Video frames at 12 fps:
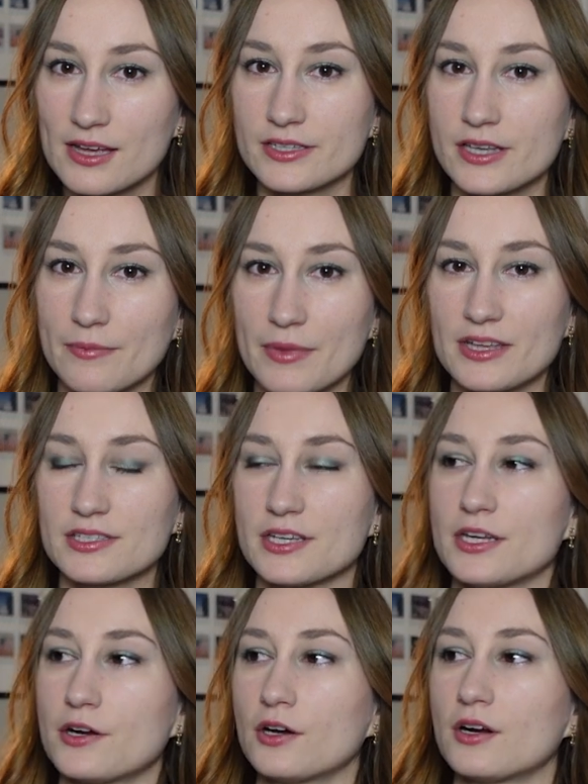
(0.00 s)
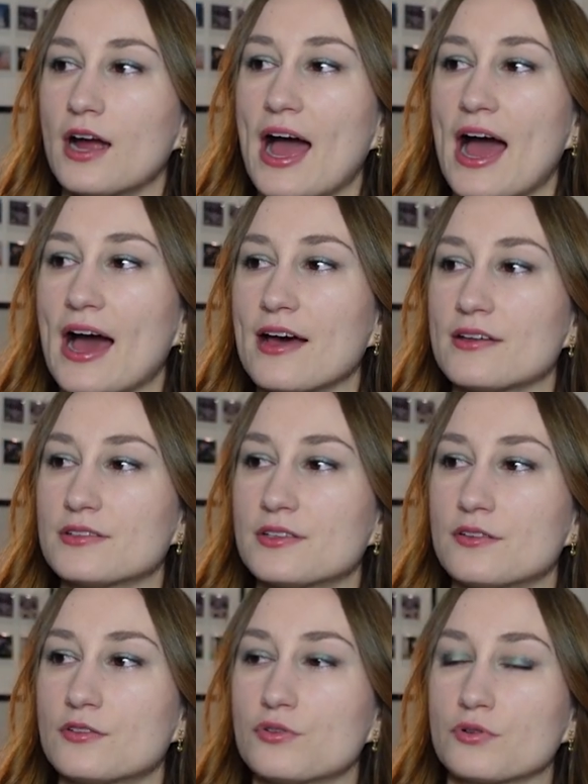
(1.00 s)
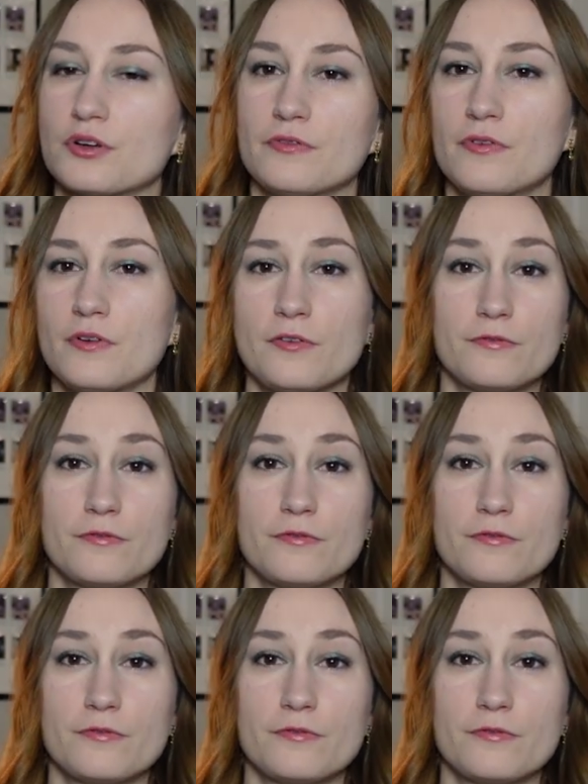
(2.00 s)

Some may see her as sort of